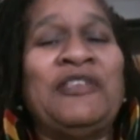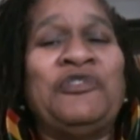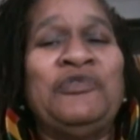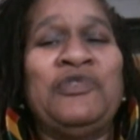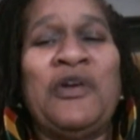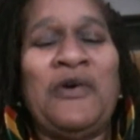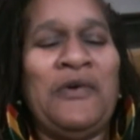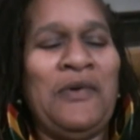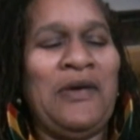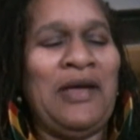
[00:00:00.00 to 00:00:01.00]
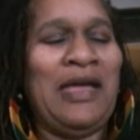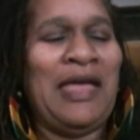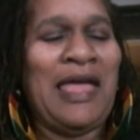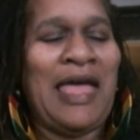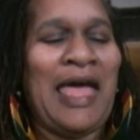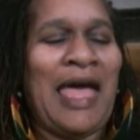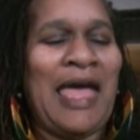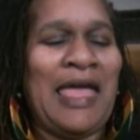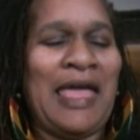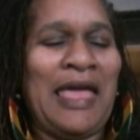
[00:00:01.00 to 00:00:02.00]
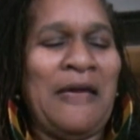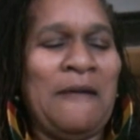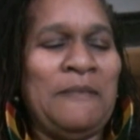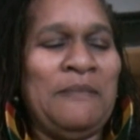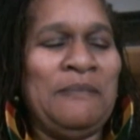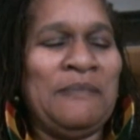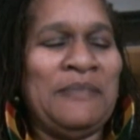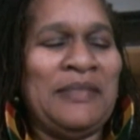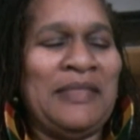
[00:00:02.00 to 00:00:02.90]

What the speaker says: As you know, I am